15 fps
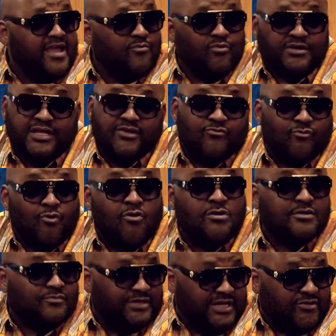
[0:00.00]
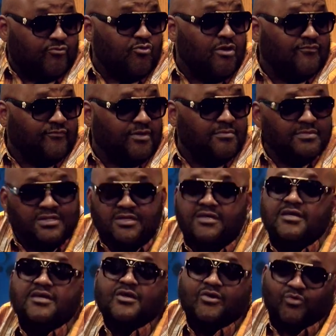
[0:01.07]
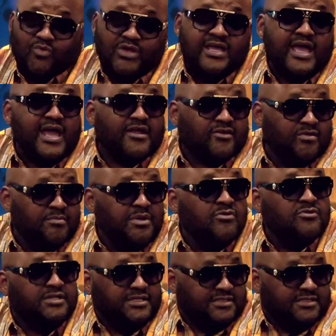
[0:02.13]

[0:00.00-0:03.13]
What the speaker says: where they grew up from. We had a community.